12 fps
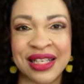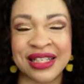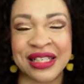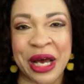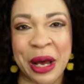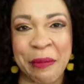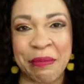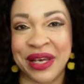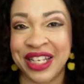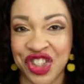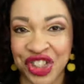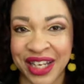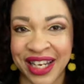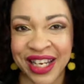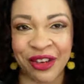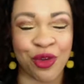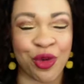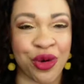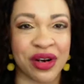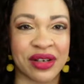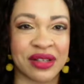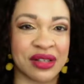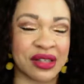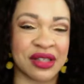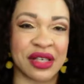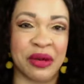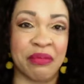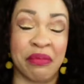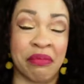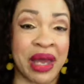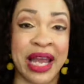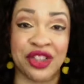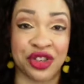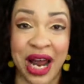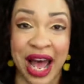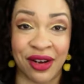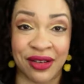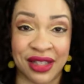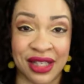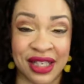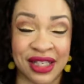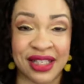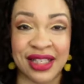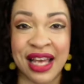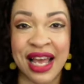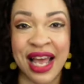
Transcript: some pitching for some major houses.